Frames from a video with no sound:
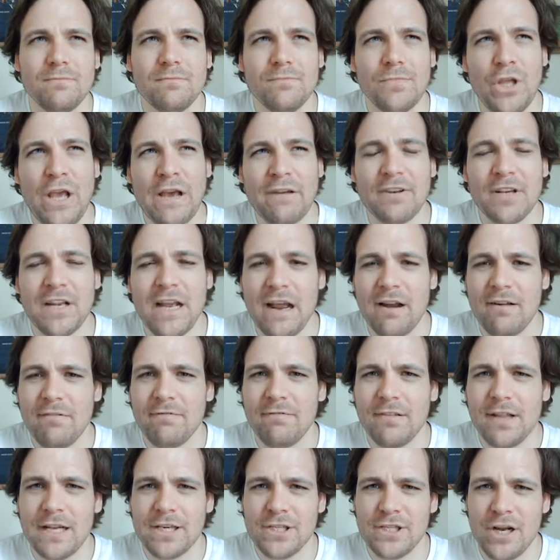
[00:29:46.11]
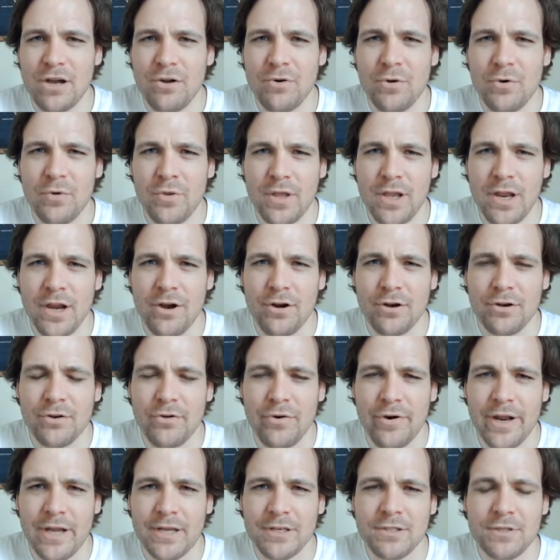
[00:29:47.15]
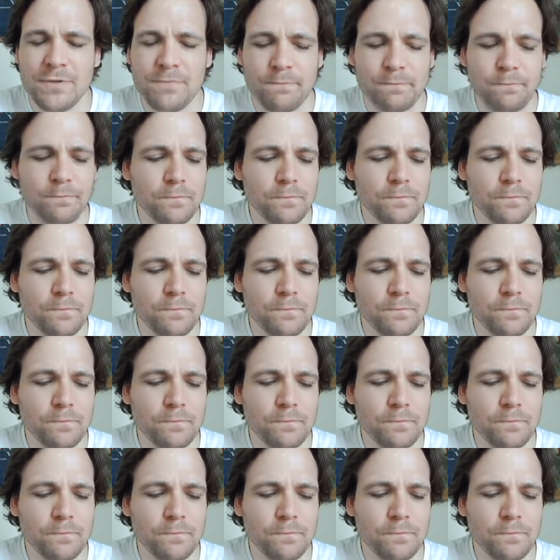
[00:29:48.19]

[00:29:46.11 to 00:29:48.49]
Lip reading: you have to kind of flesh out who the character is.